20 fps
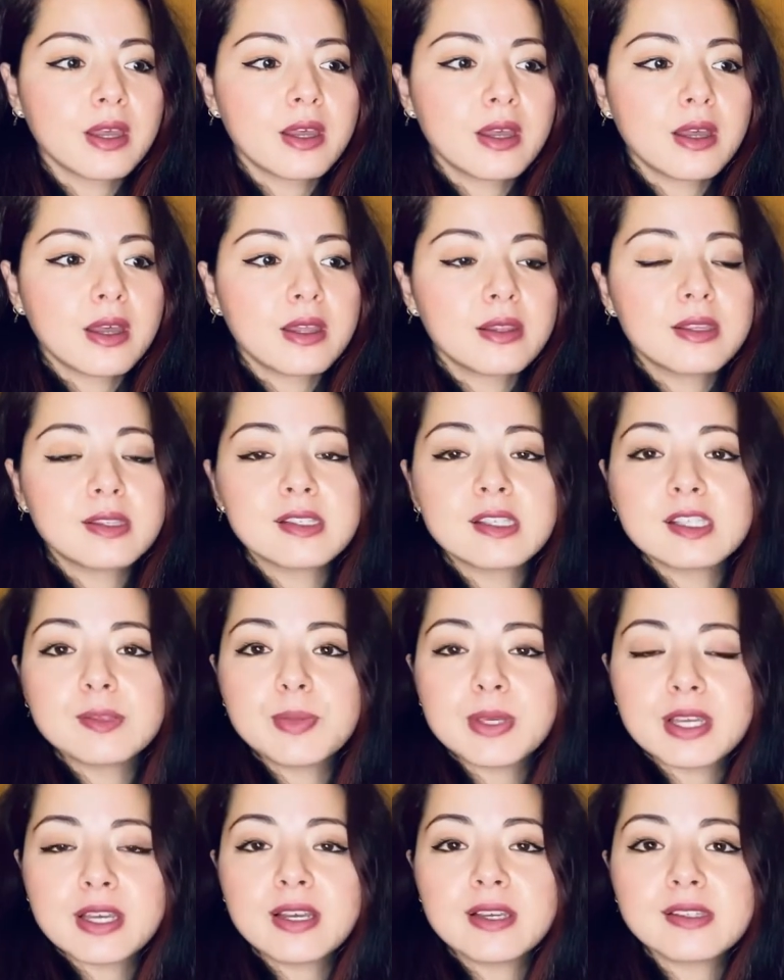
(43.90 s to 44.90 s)
This is
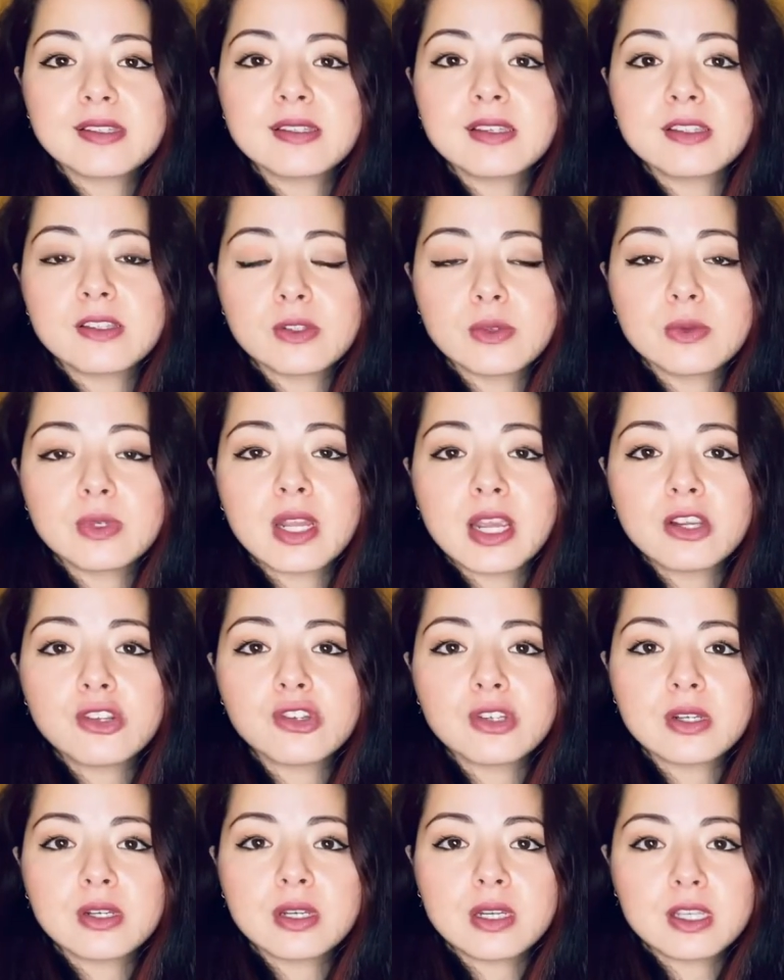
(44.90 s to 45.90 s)
because this
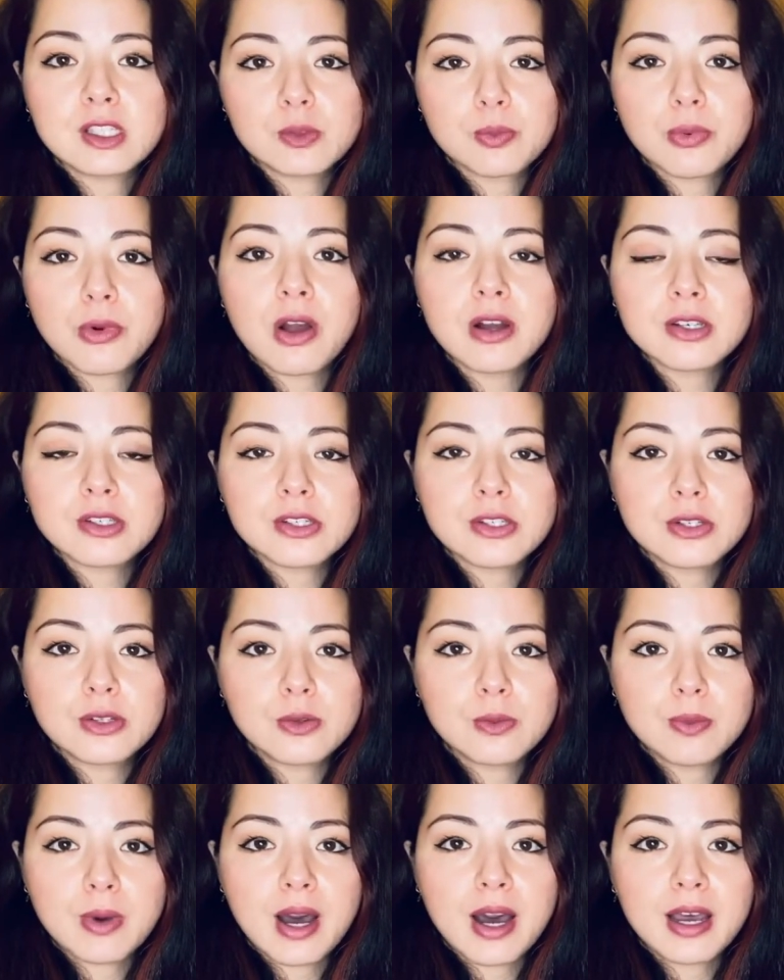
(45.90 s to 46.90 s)
lunation is brought to you
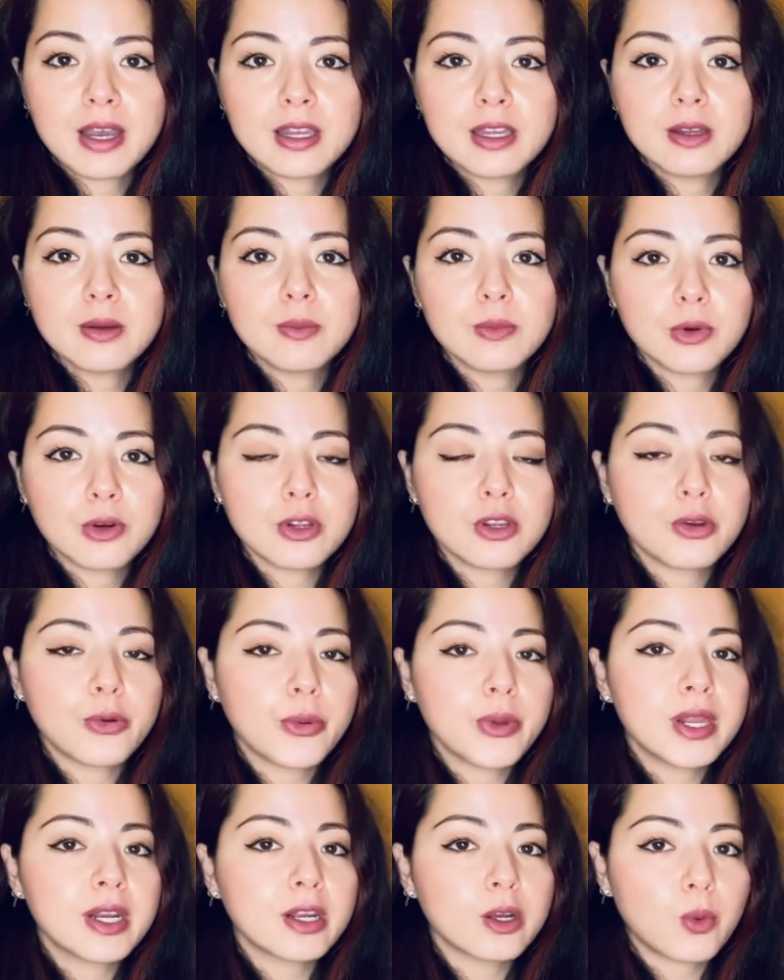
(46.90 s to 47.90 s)
by
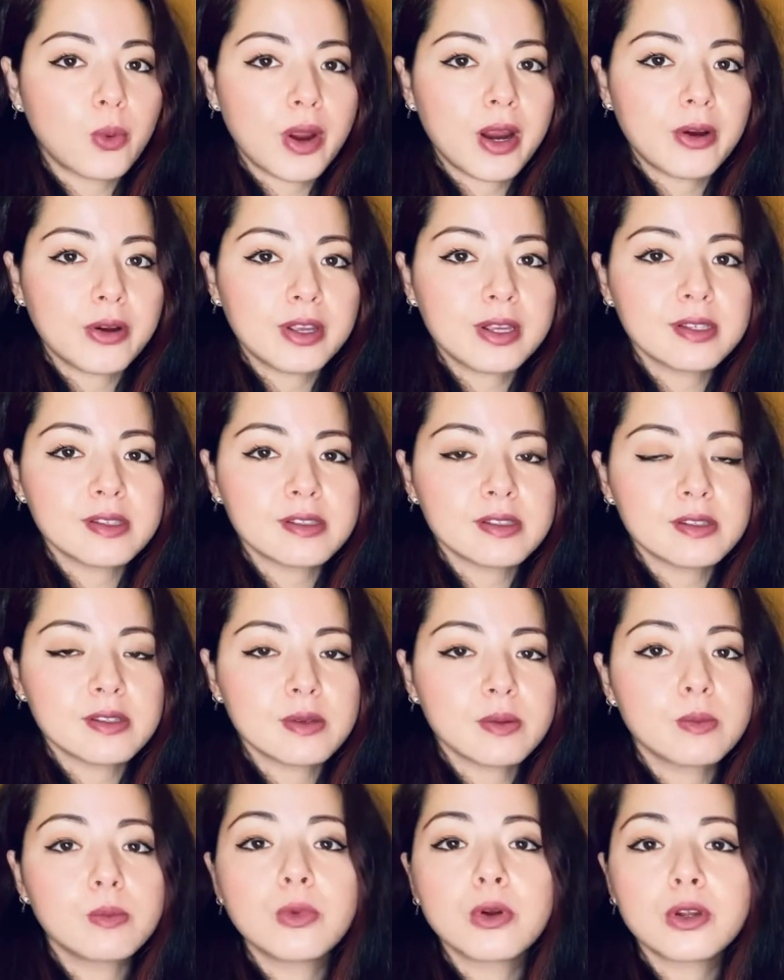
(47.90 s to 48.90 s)
Mercury in Aquarius.
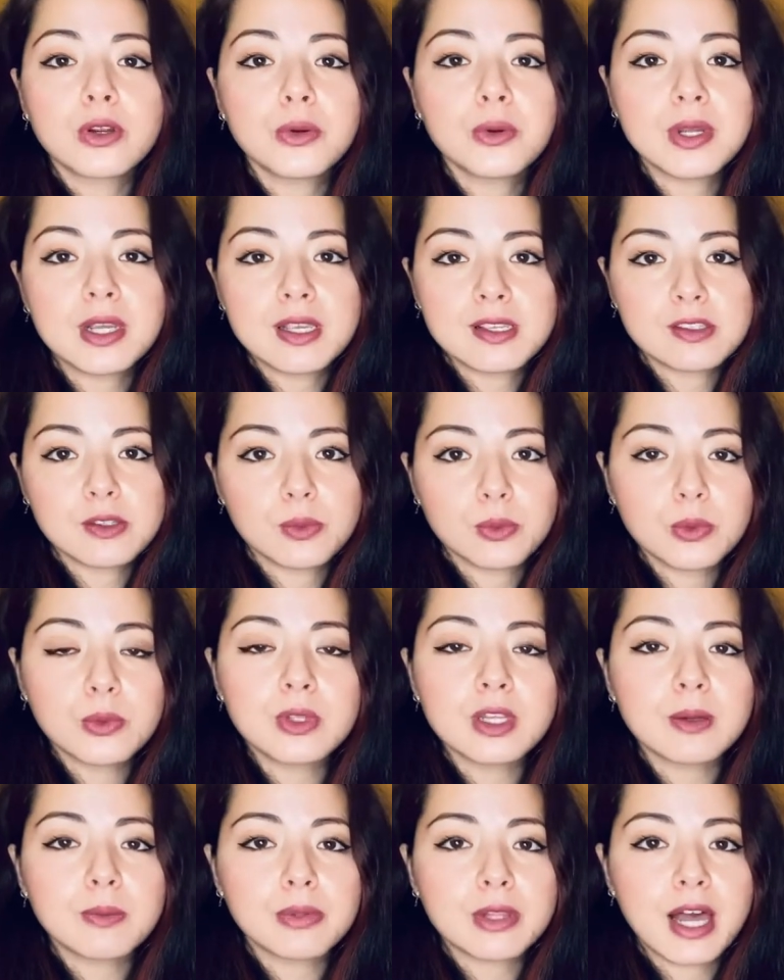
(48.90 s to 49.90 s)
Mercury is the
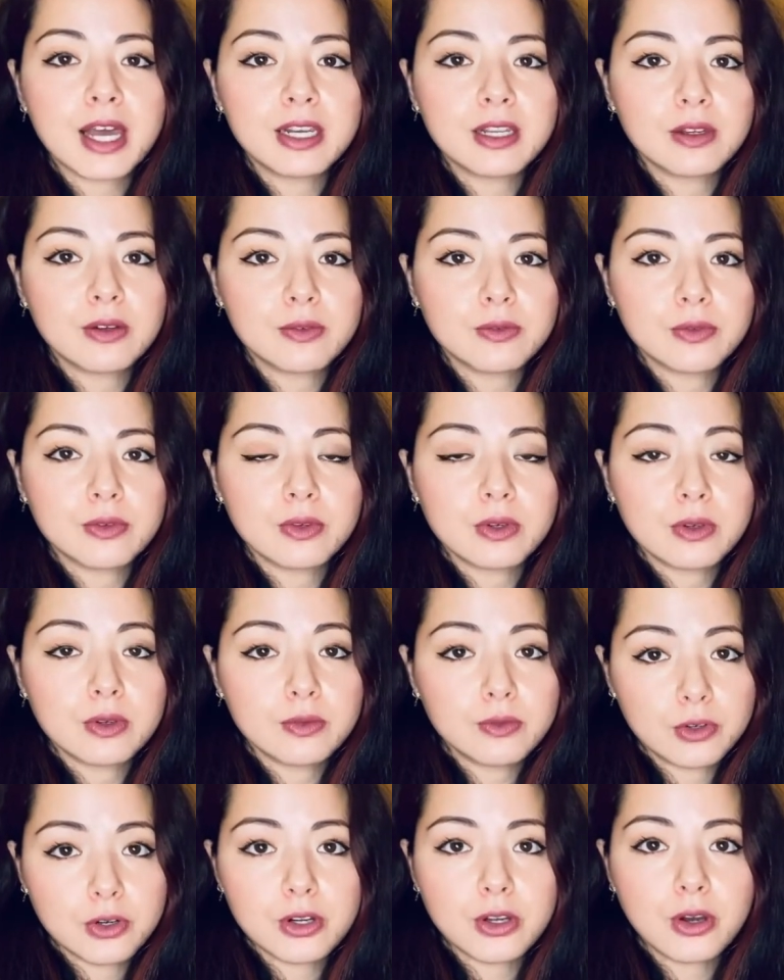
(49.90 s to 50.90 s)
ruling planet of
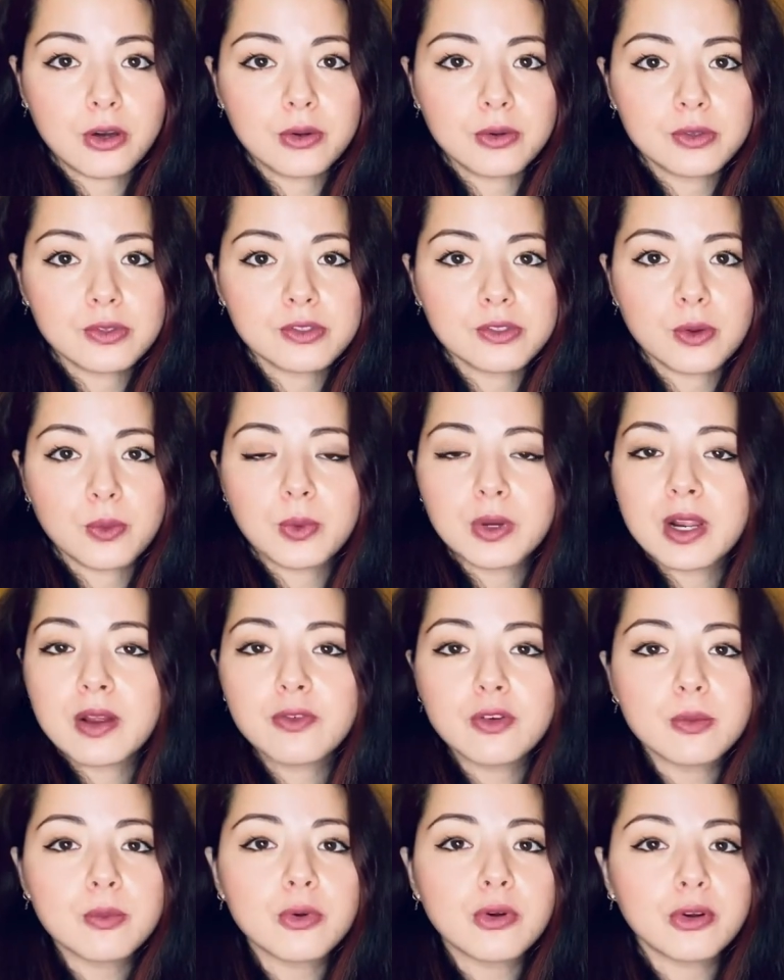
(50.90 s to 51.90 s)
Virgo. So
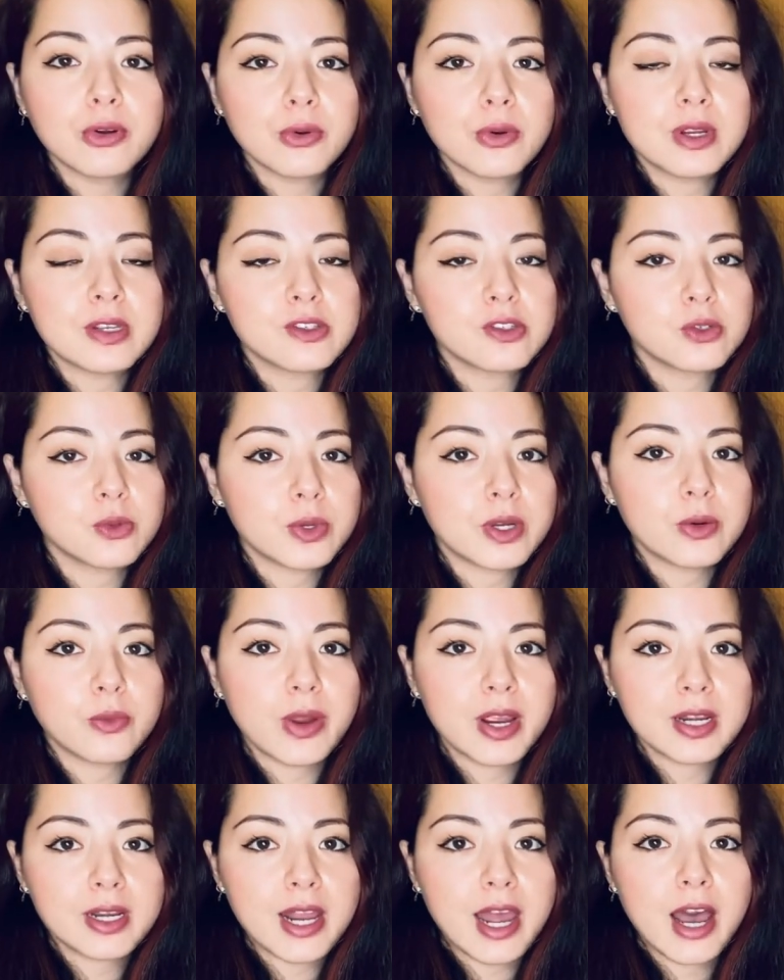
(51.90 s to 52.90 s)
whatever Mercury is doing
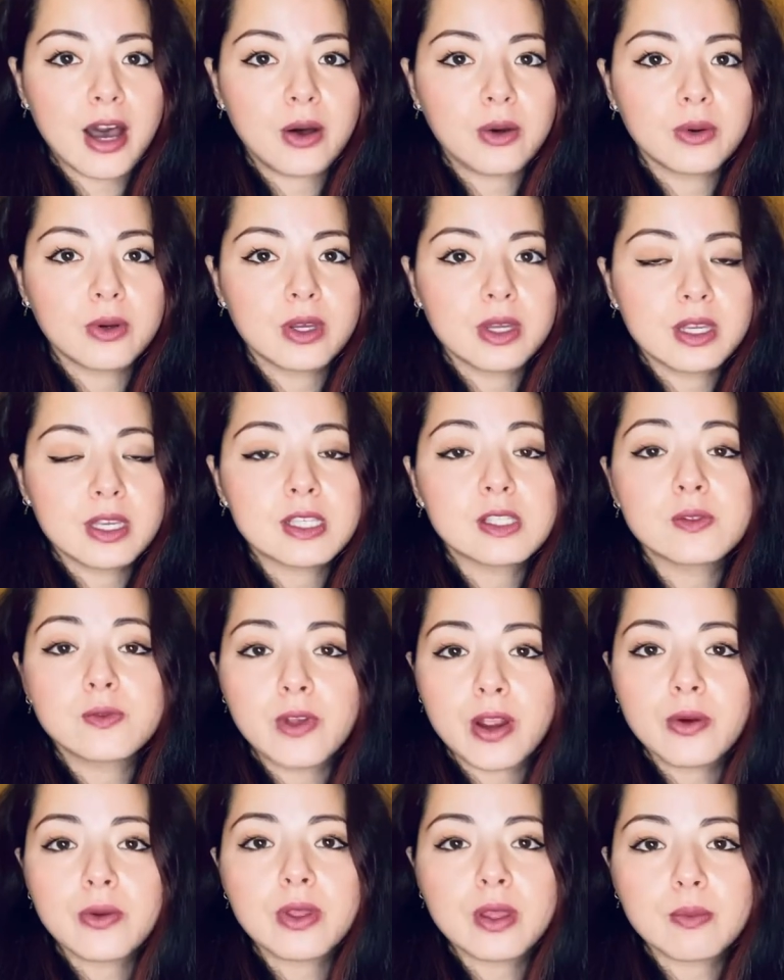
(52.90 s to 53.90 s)
right now is
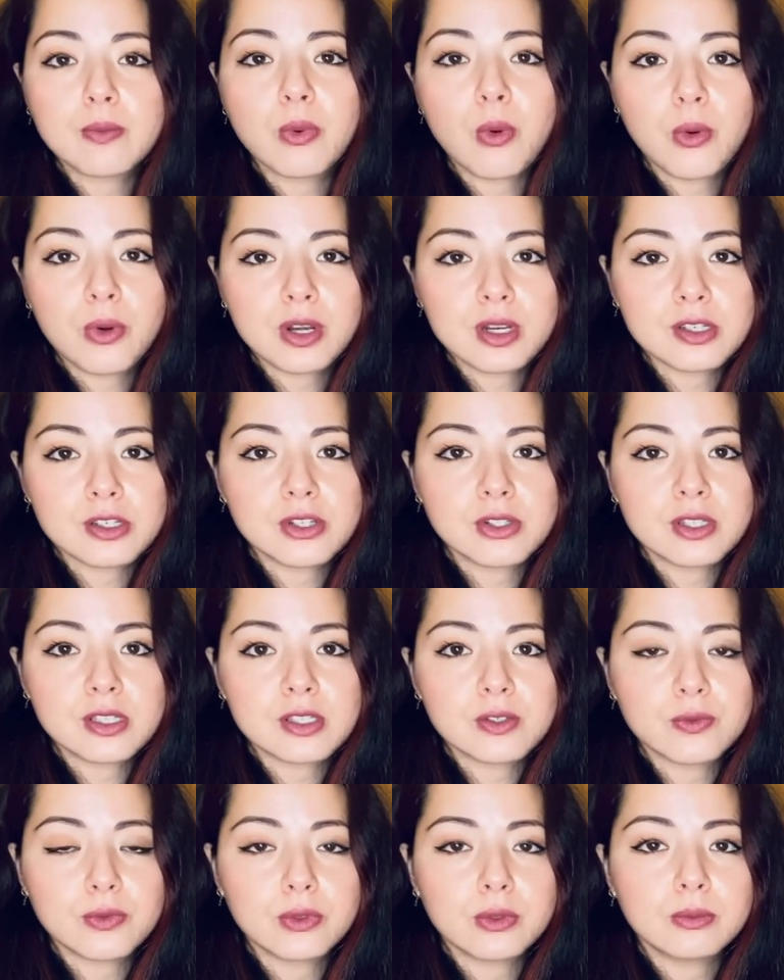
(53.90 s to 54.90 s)
very important to this
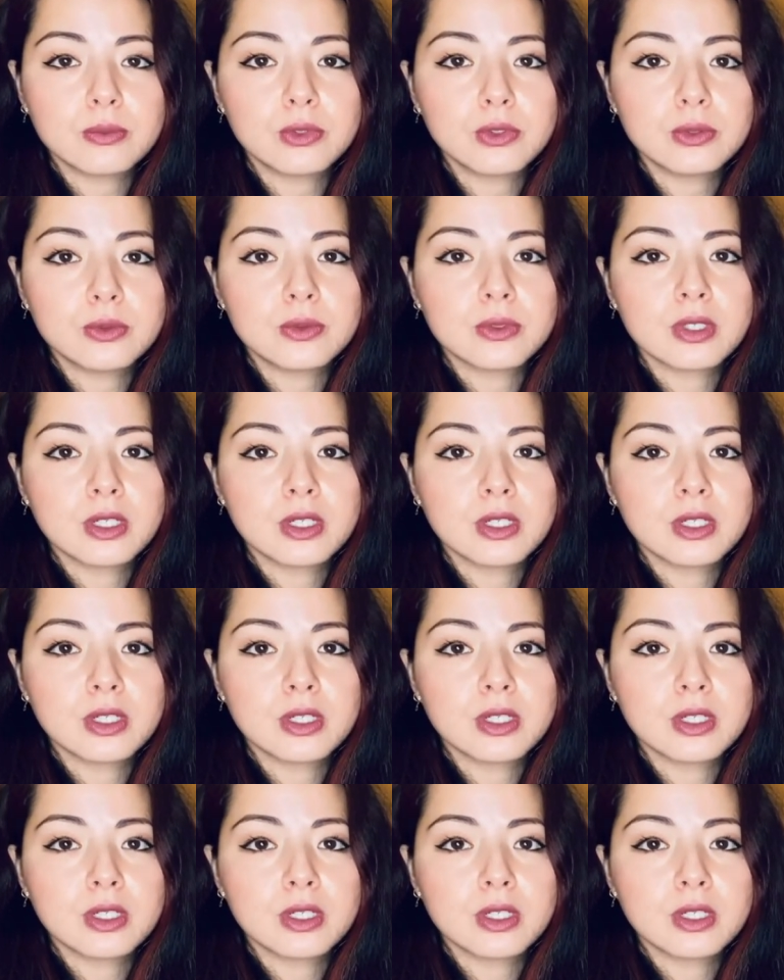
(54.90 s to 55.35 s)
full moon.